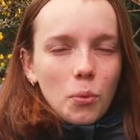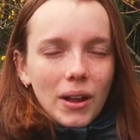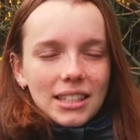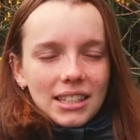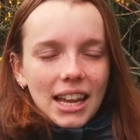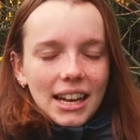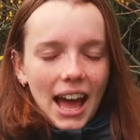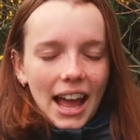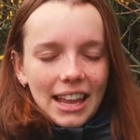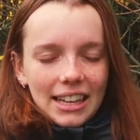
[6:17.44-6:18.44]
Wednesday
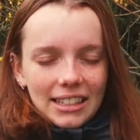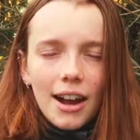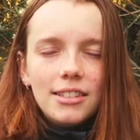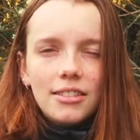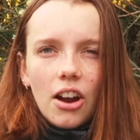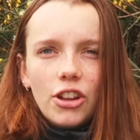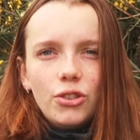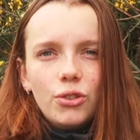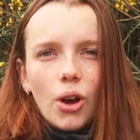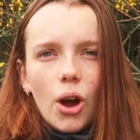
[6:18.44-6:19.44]
night, I
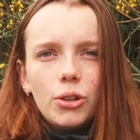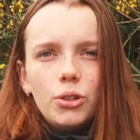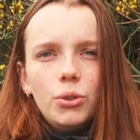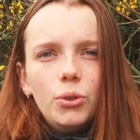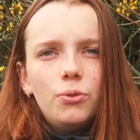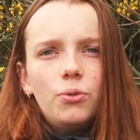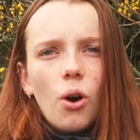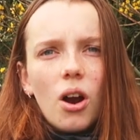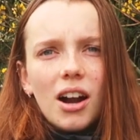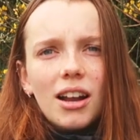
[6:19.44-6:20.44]
started to talk to
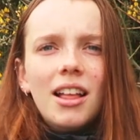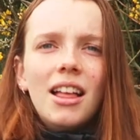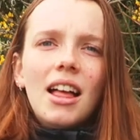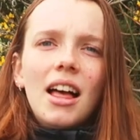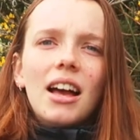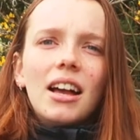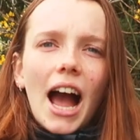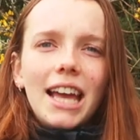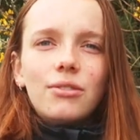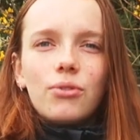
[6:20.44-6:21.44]
4
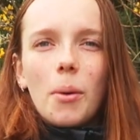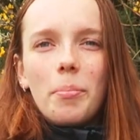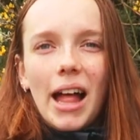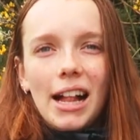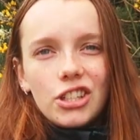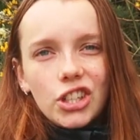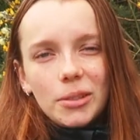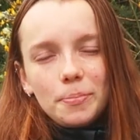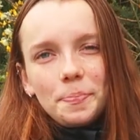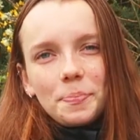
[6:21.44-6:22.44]
guys from
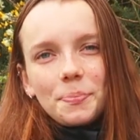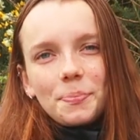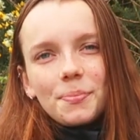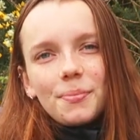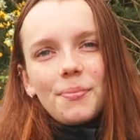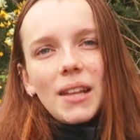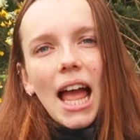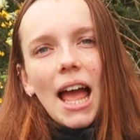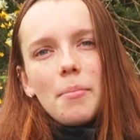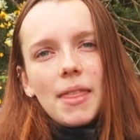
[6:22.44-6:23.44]
Belgium
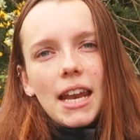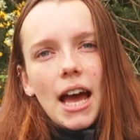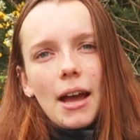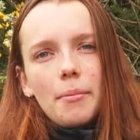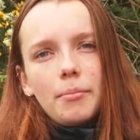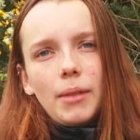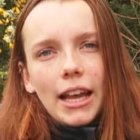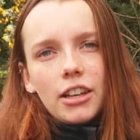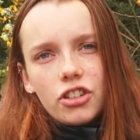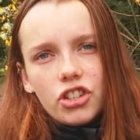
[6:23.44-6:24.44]
that I'm
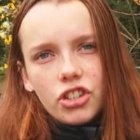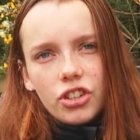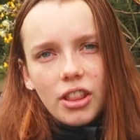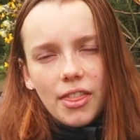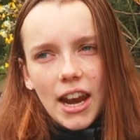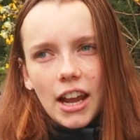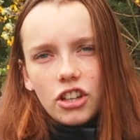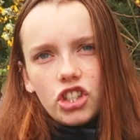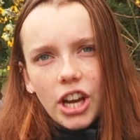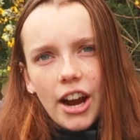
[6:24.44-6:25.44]
like that
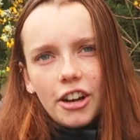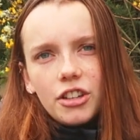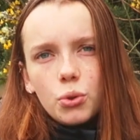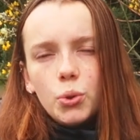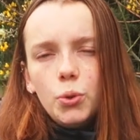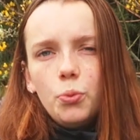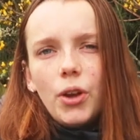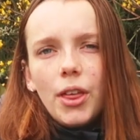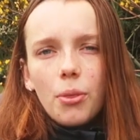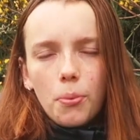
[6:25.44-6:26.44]
I shared a room
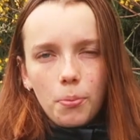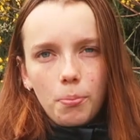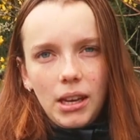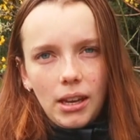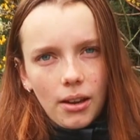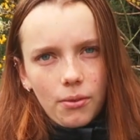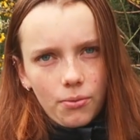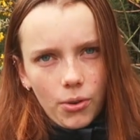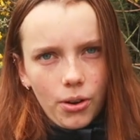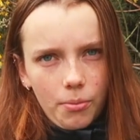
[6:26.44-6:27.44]
with, me and
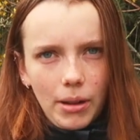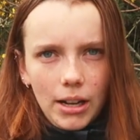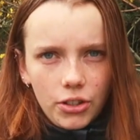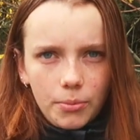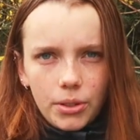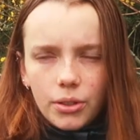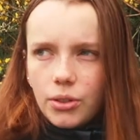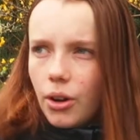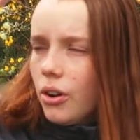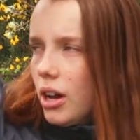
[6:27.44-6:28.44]
4 Belgians.
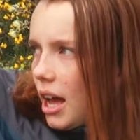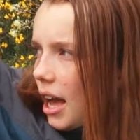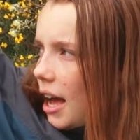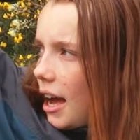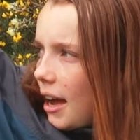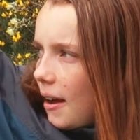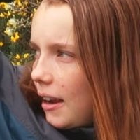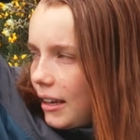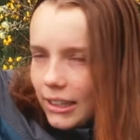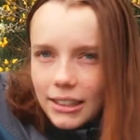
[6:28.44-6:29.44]
So
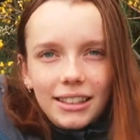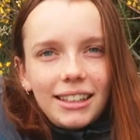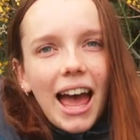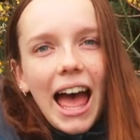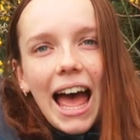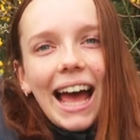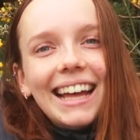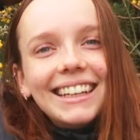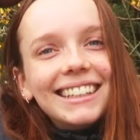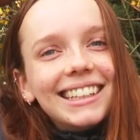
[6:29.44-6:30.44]
and yeah,
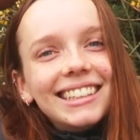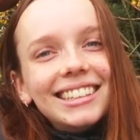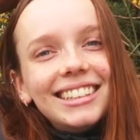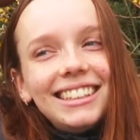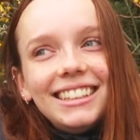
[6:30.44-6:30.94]
and